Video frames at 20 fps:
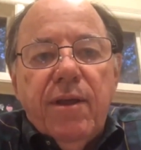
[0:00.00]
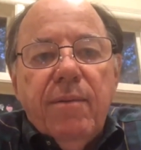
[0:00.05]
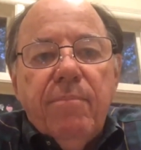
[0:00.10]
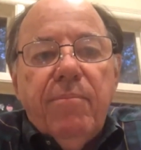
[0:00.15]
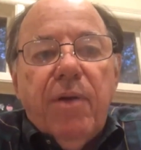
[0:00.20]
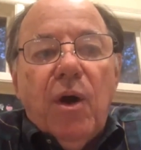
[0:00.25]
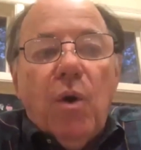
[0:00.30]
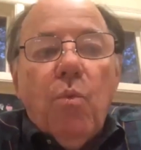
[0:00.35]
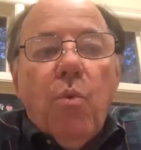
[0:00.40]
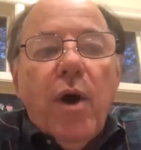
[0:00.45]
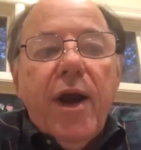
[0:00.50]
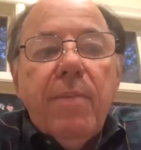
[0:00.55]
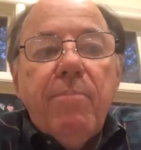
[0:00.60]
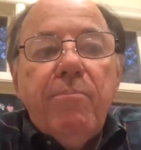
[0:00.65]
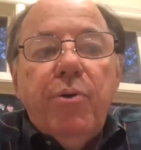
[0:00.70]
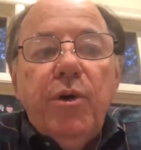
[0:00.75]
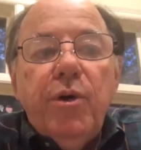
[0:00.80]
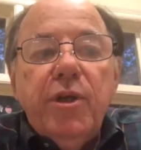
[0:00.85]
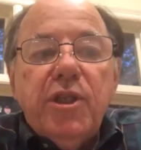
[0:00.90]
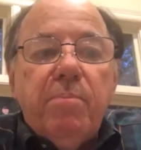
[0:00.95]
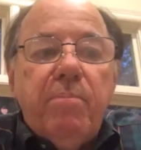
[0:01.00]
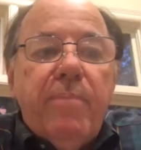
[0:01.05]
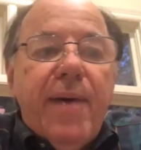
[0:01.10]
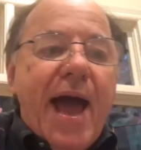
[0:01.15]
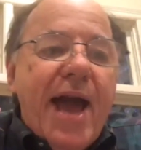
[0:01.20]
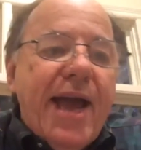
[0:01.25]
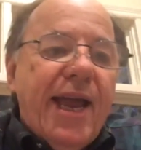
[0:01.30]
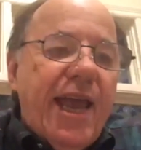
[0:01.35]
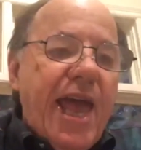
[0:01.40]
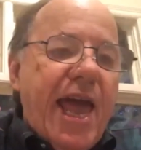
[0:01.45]
But what it puts
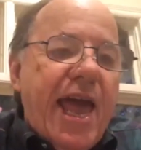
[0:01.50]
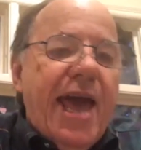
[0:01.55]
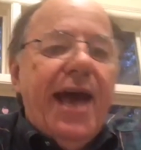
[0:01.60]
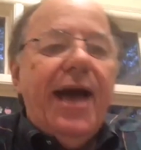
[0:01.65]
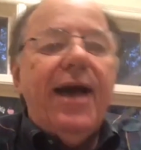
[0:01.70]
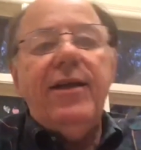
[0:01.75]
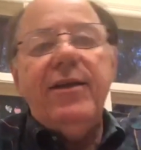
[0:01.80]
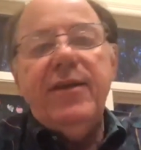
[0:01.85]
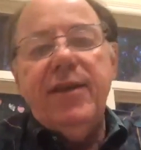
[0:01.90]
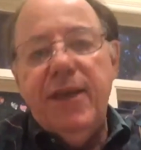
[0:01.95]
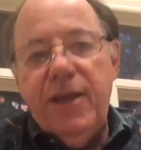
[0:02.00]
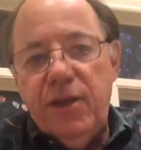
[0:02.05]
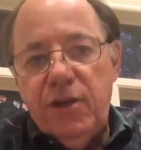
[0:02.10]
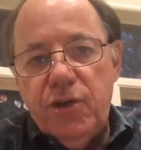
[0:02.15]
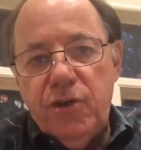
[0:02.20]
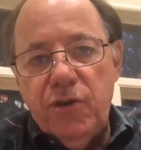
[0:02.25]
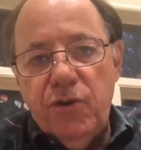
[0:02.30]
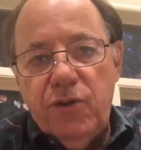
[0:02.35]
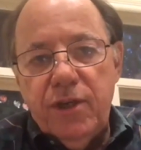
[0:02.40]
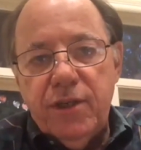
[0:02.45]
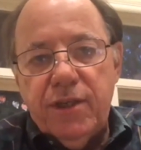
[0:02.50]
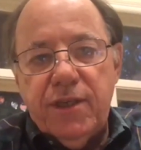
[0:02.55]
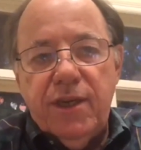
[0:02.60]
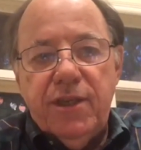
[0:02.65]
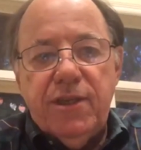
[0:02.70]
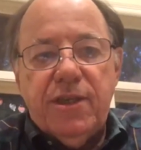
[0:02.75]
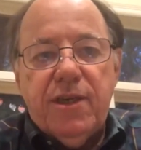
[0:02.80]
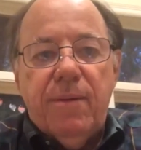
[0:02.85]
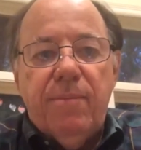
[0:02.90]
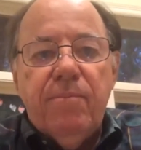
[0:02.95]
back out into the
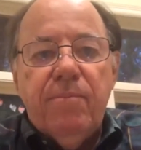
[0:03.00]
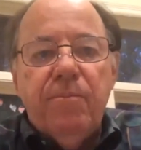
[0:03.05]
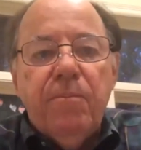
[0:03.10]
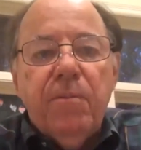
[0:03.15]
system